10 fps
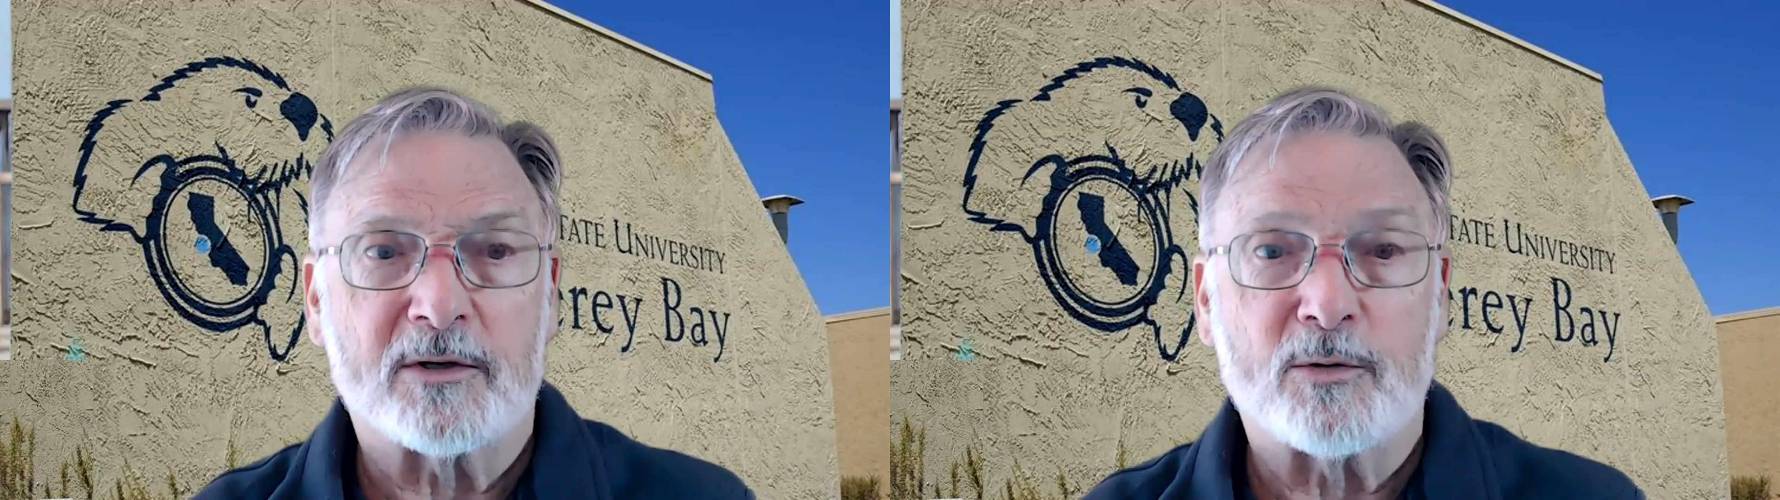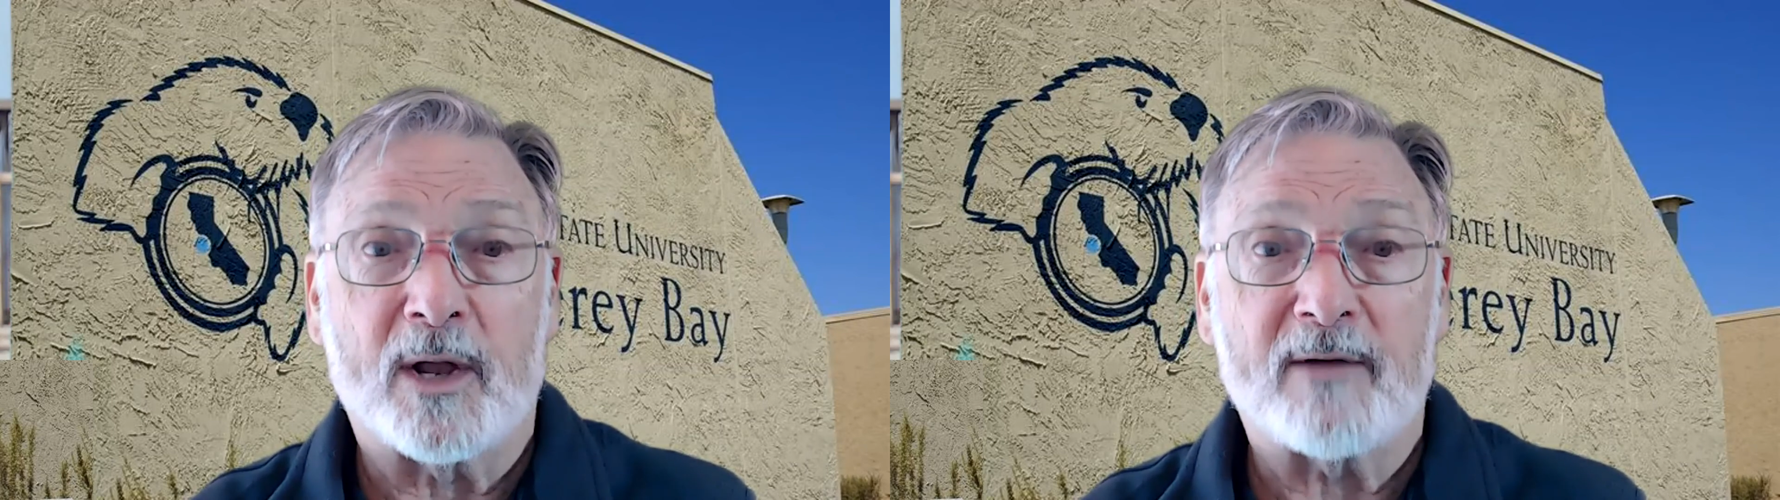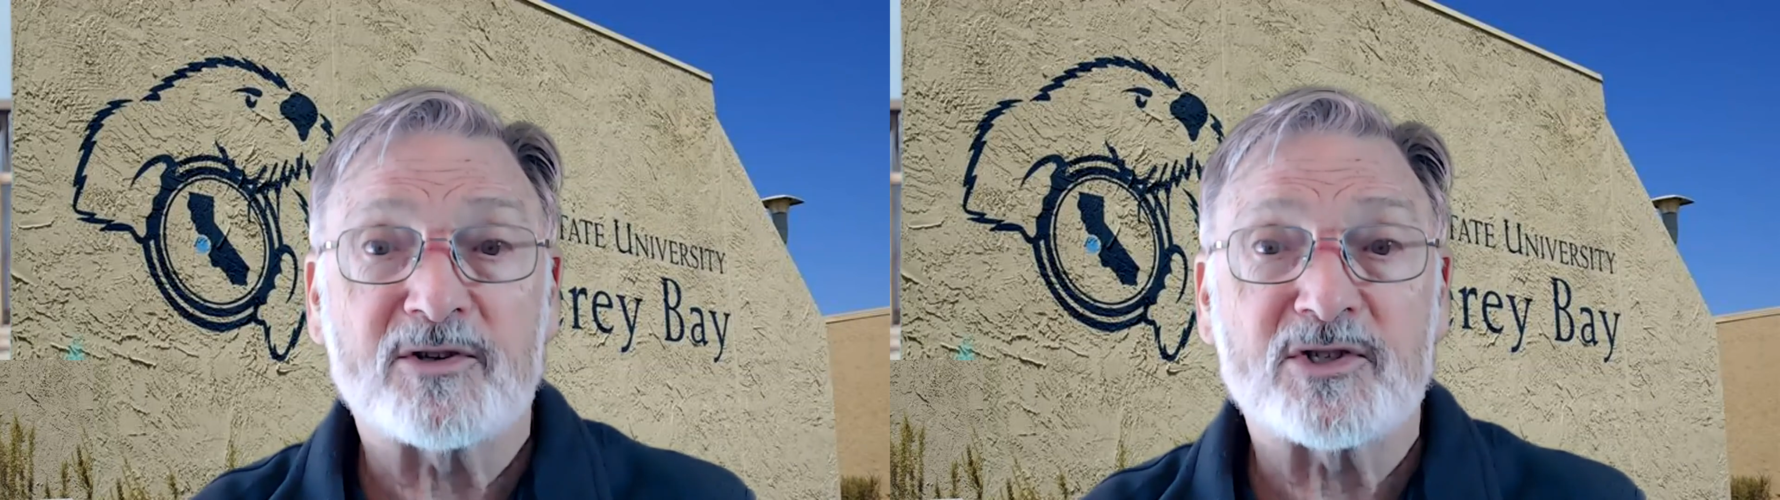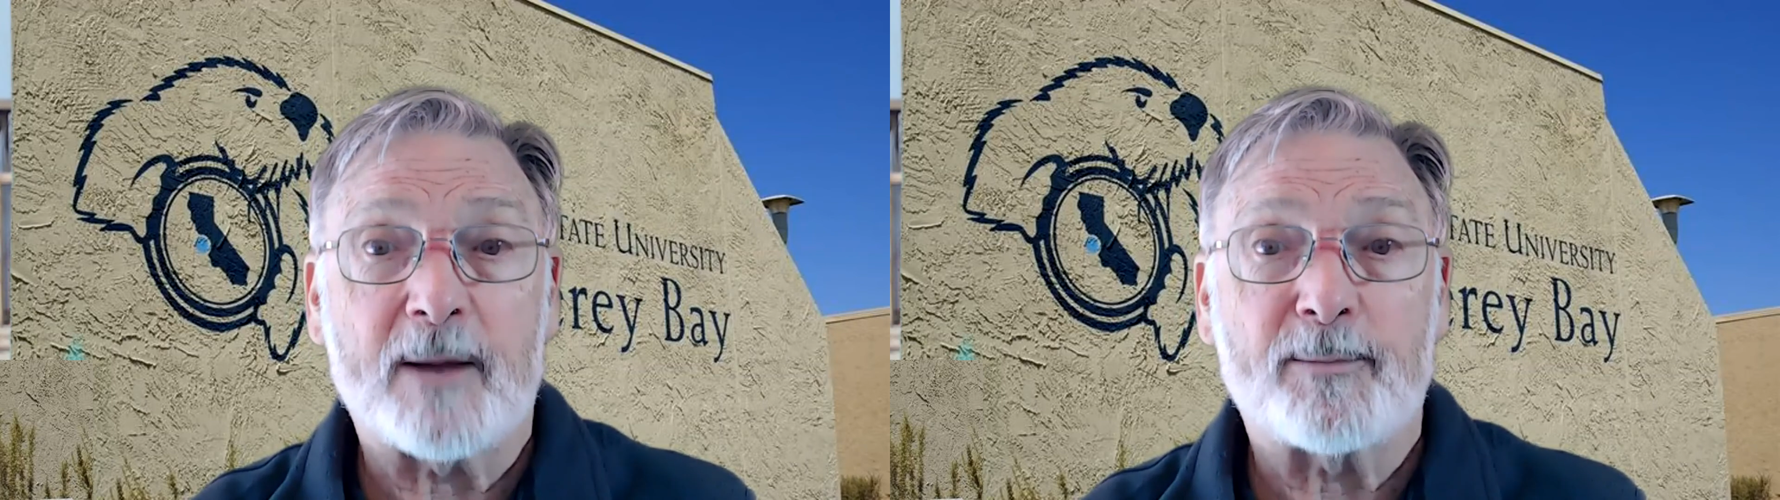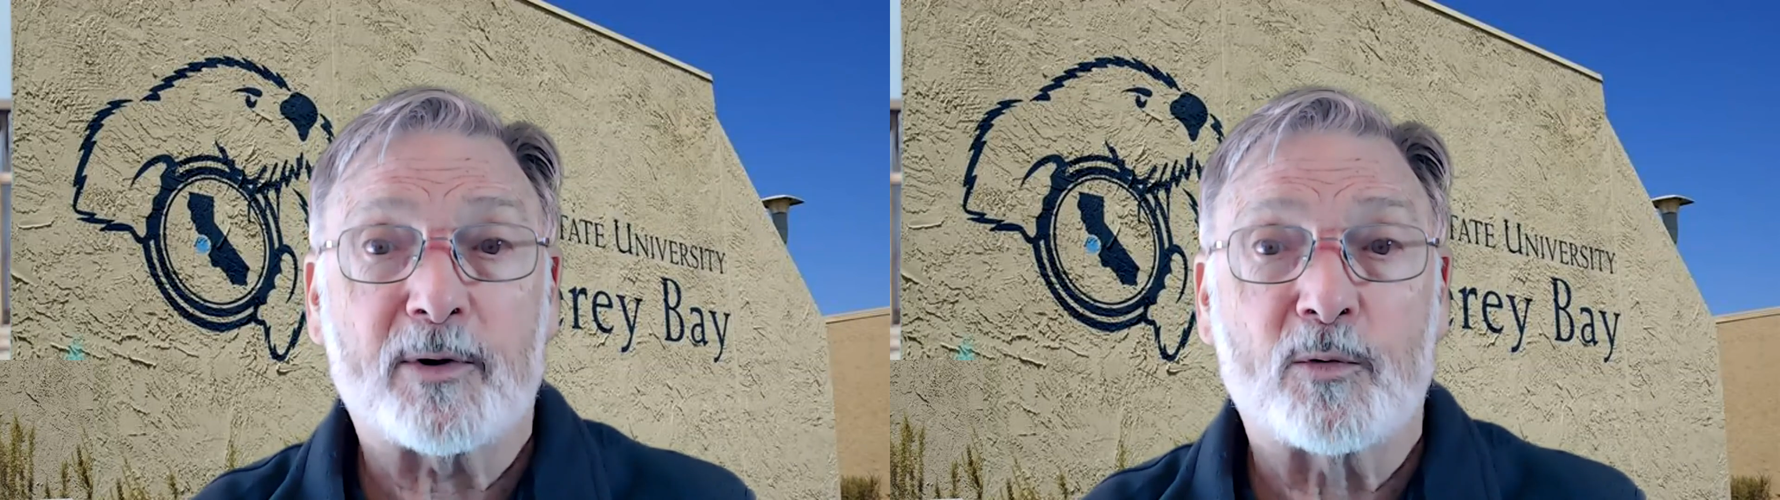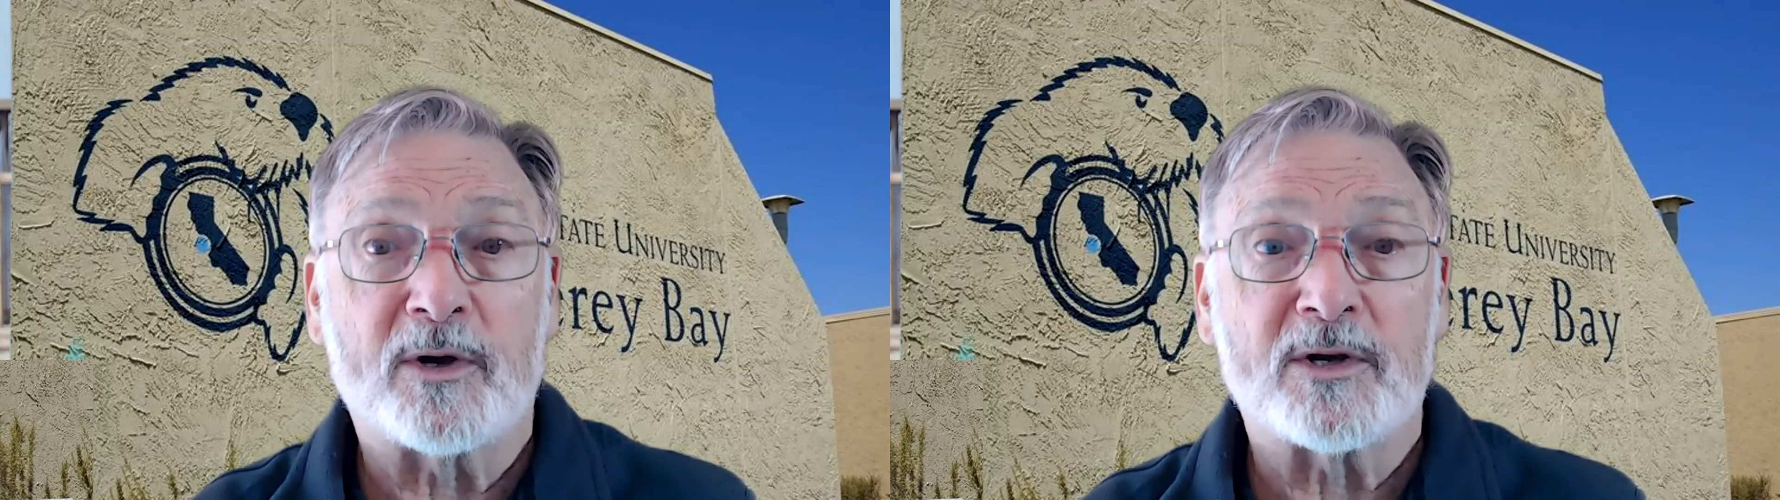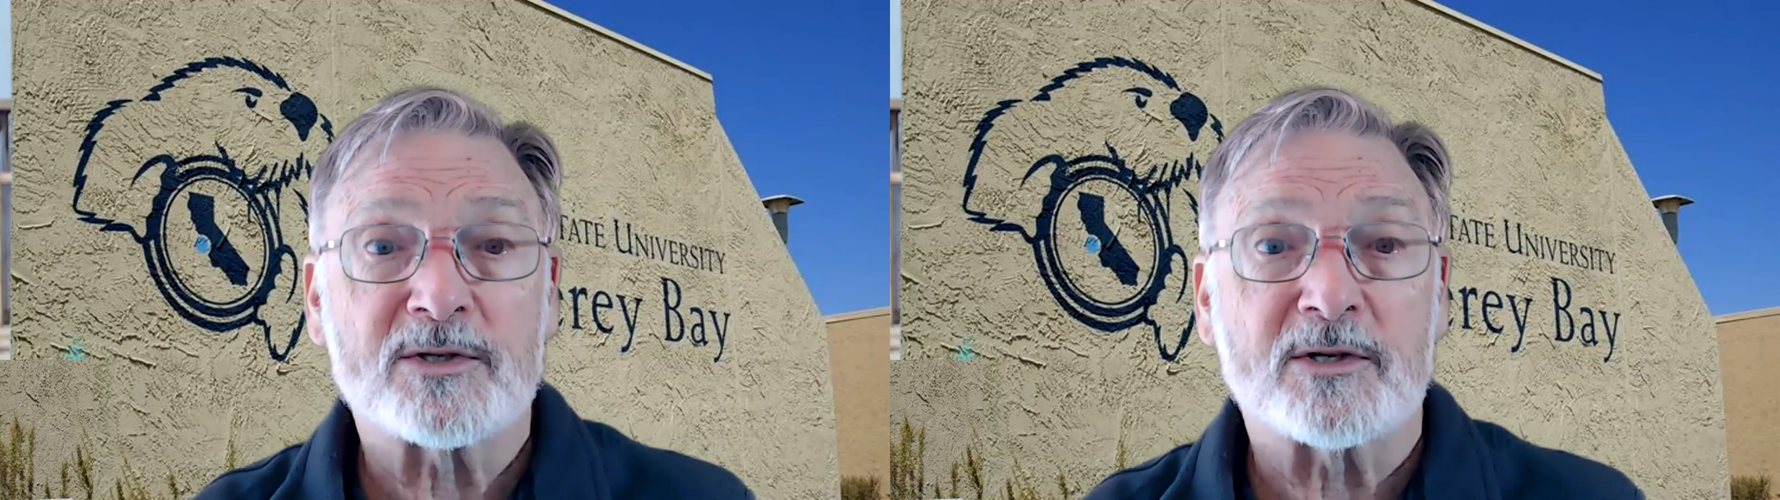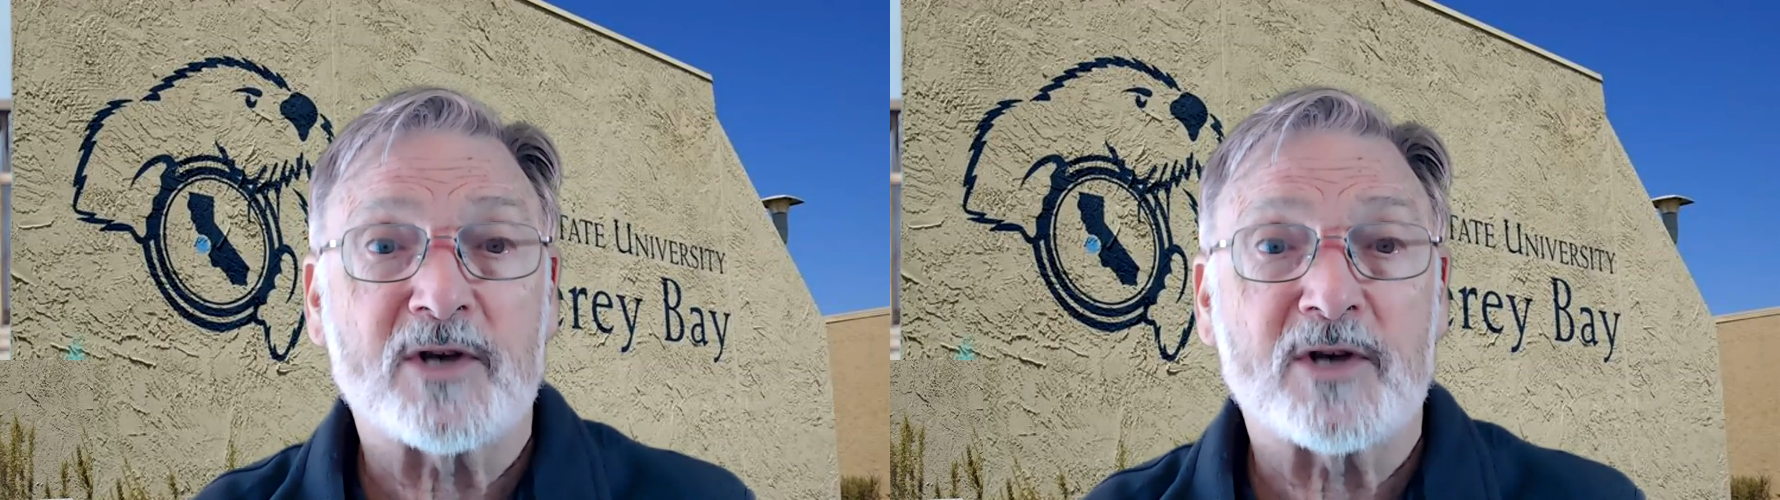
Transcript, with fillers: you will have a chapter quiz and